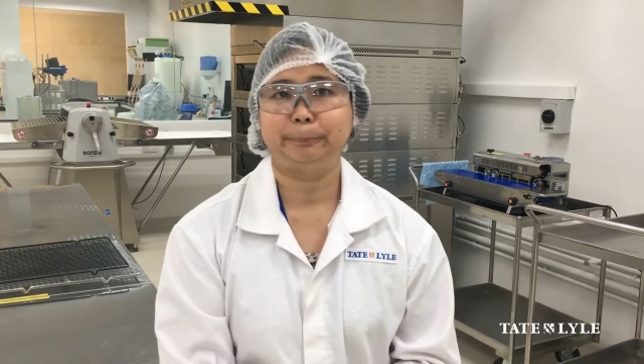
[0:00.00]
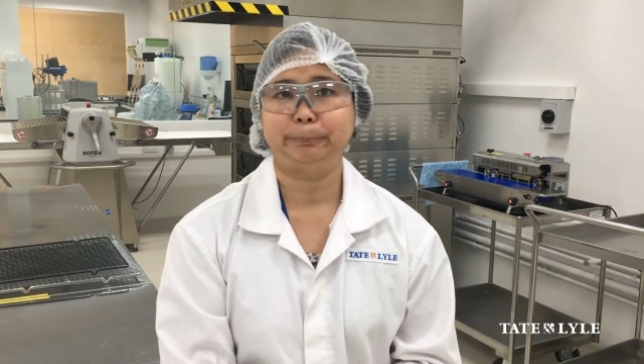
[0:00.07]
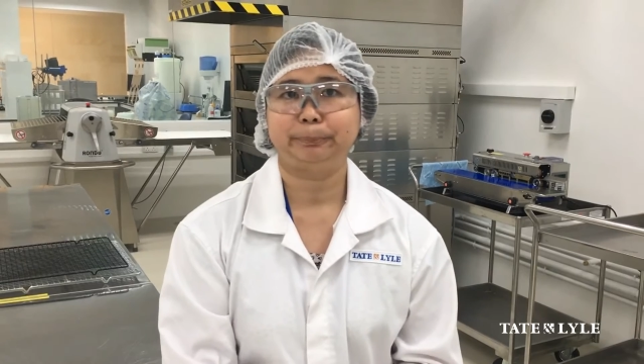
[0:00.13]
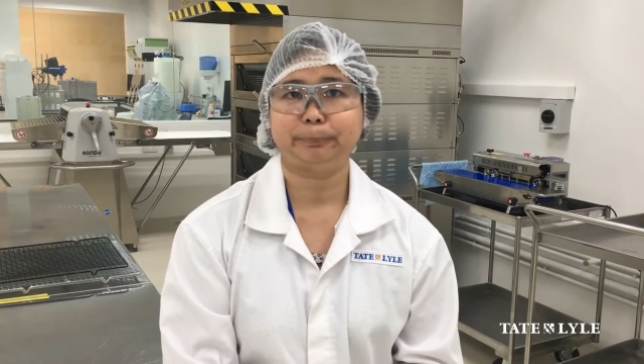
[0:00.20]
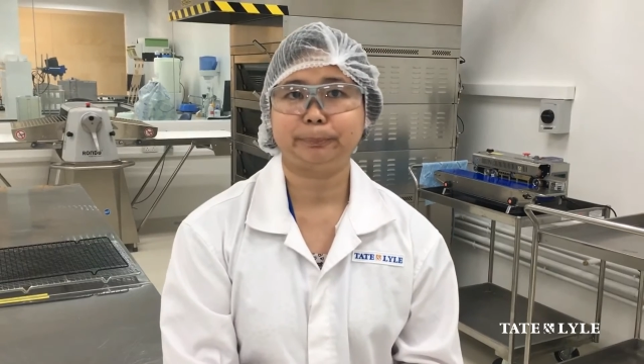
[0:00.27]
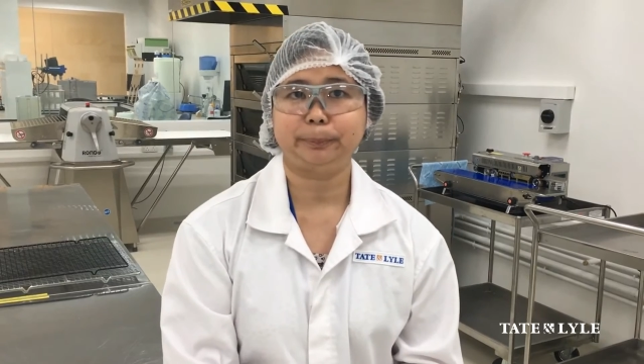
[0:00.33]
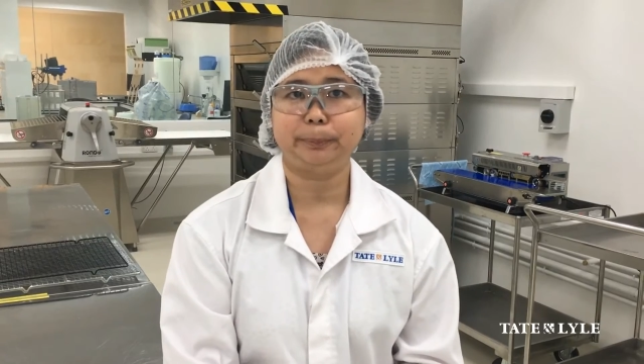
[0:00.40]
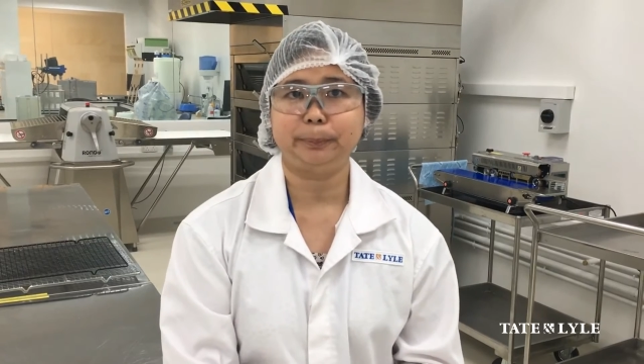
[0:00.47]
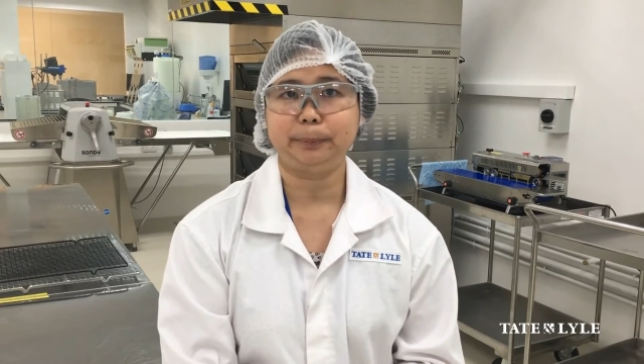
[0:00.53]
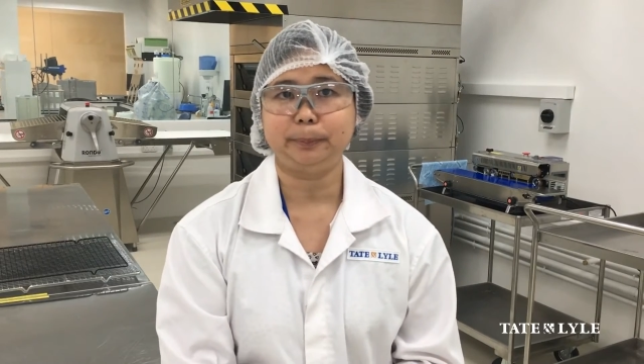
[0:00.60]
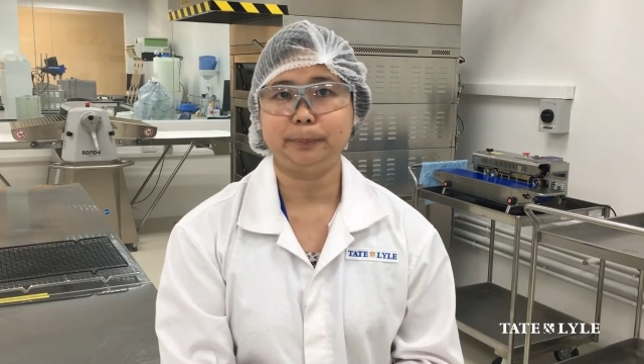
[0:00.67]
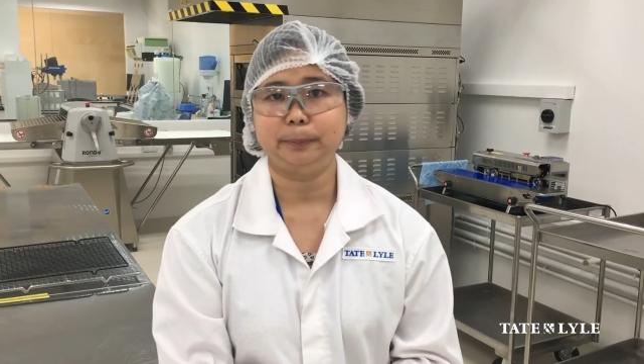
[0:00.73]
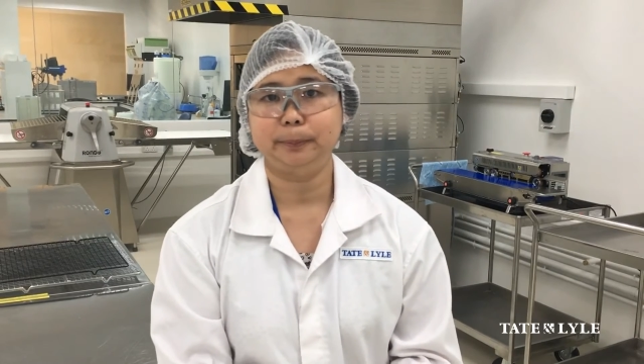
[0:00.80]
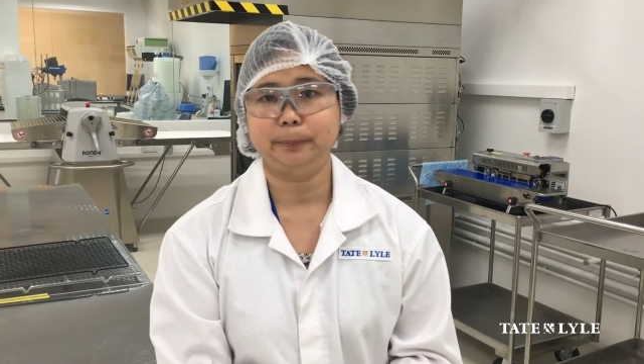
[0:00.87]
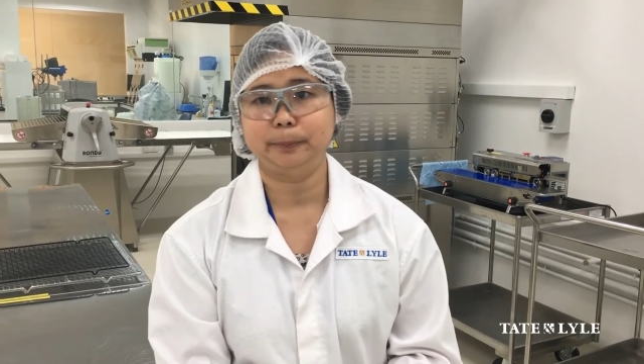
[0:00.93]
achievements are you
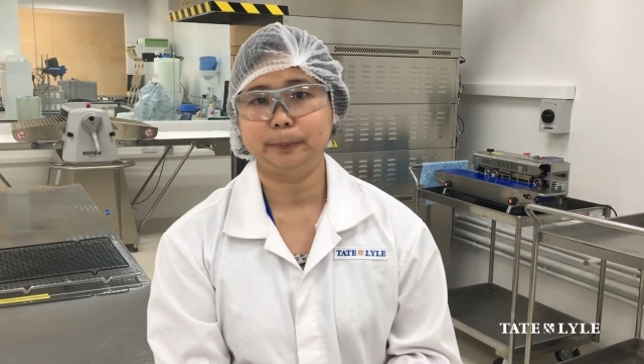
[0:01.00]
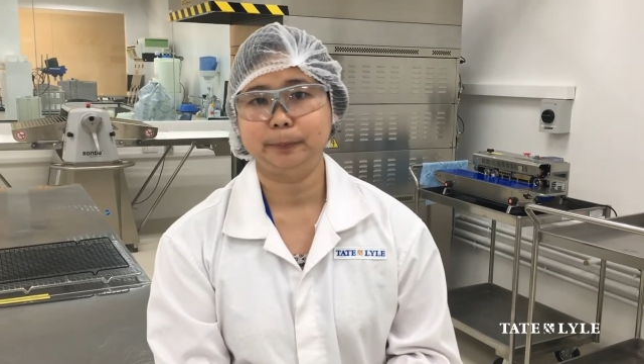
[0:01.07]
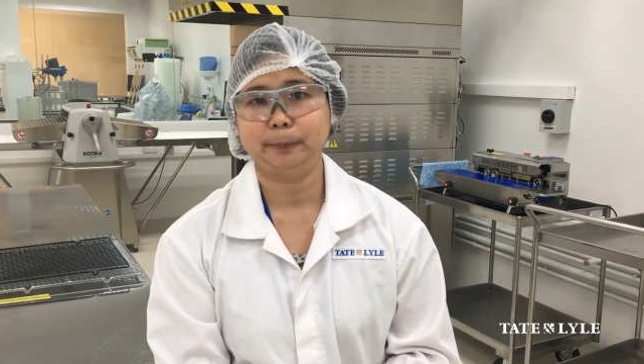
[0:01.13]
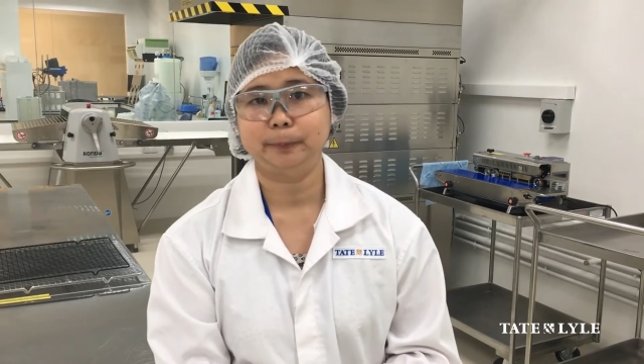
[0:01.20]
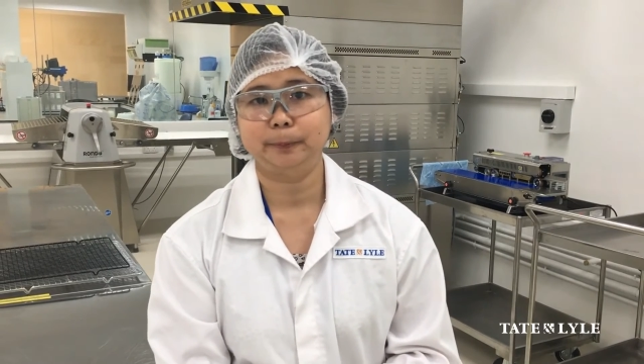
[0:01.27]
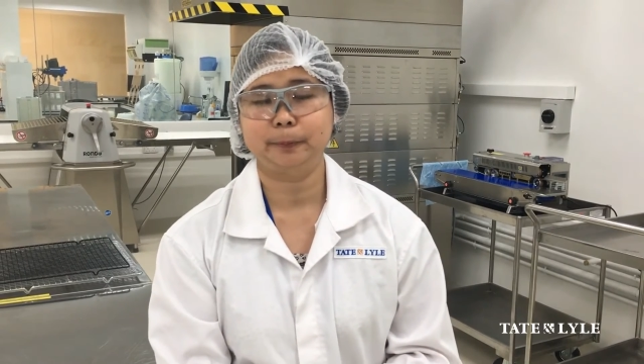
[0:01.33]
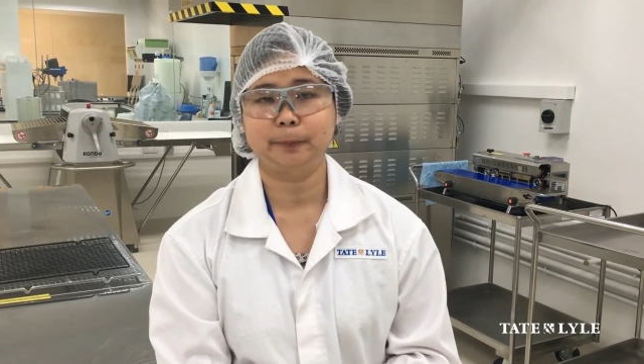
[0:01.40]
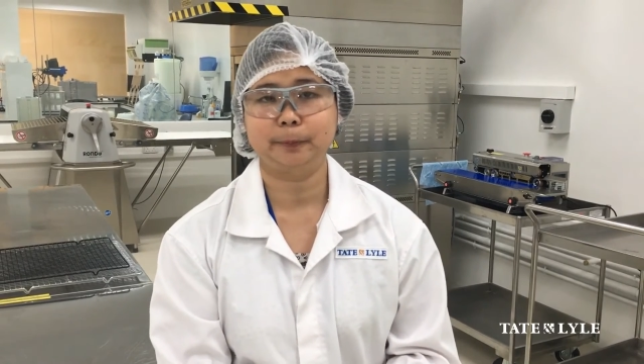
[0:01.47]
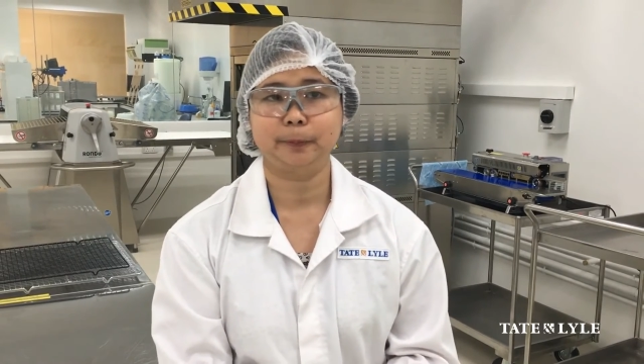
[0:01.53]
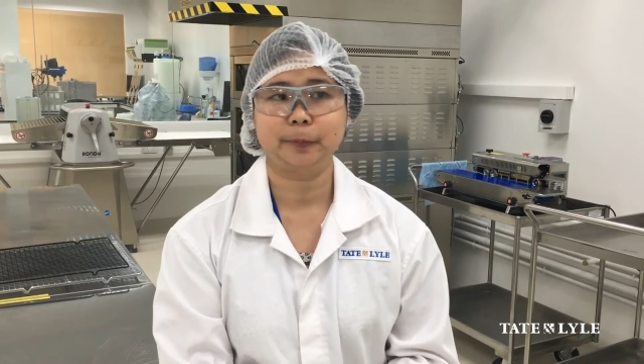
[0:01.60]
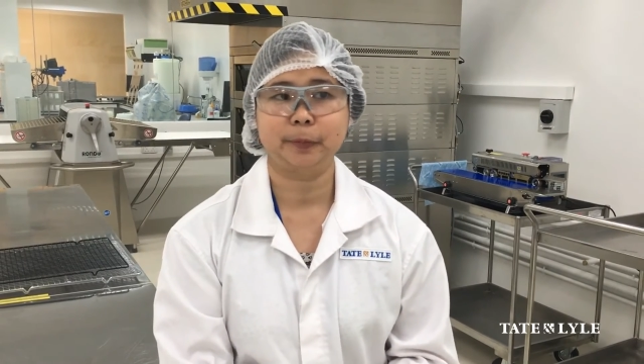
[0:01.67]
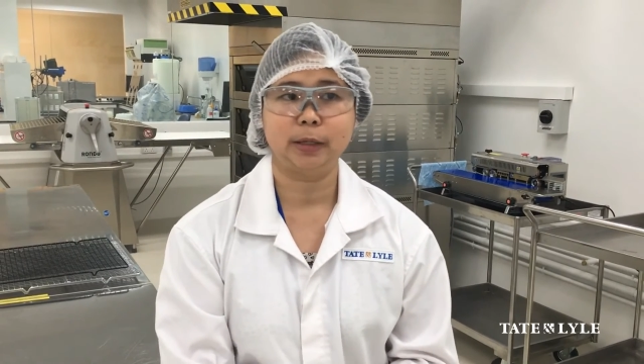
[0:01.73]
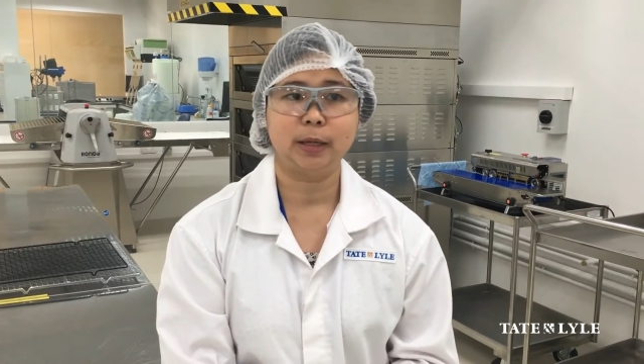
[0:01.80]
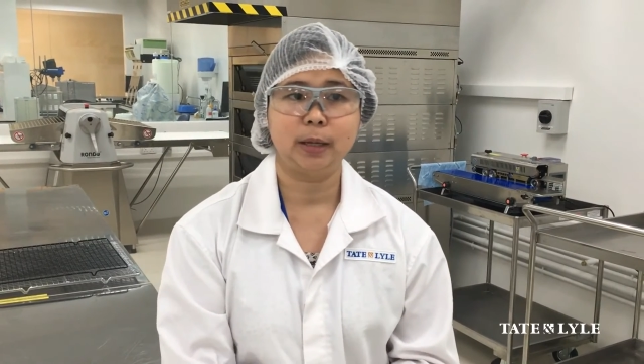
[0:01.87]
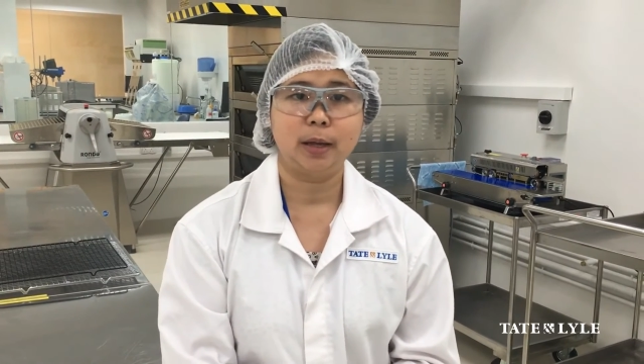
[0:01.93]
most proud of as a
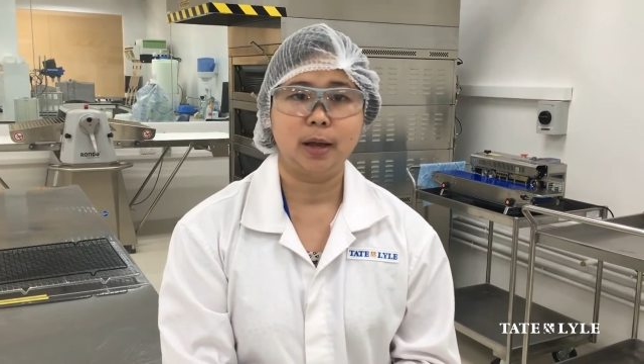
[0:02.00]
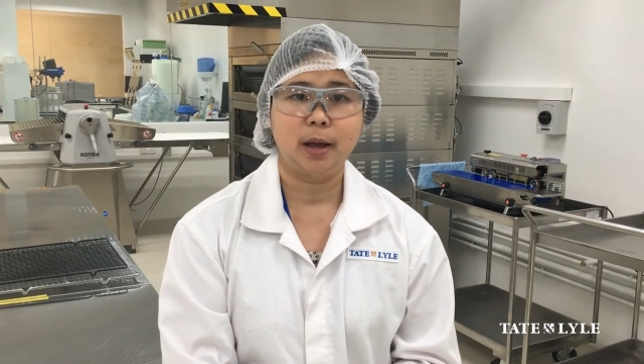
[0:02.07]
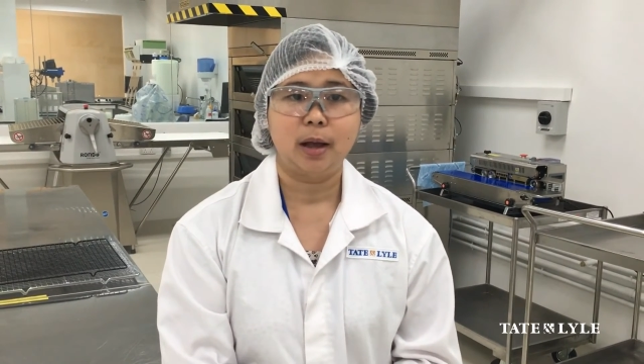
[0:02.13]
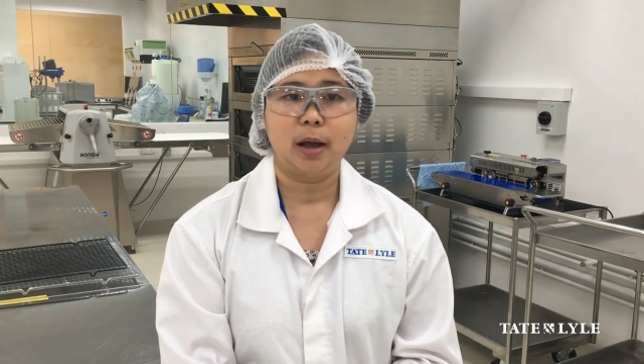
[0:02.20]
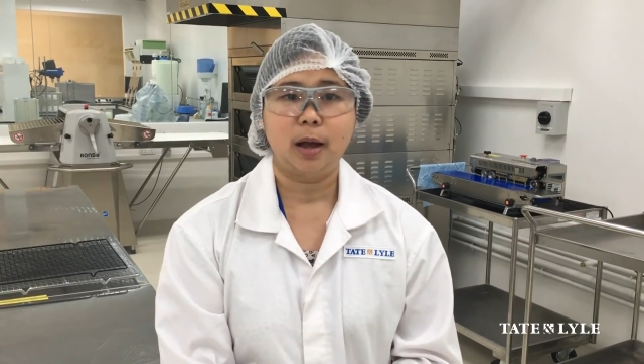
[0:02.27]
scientist?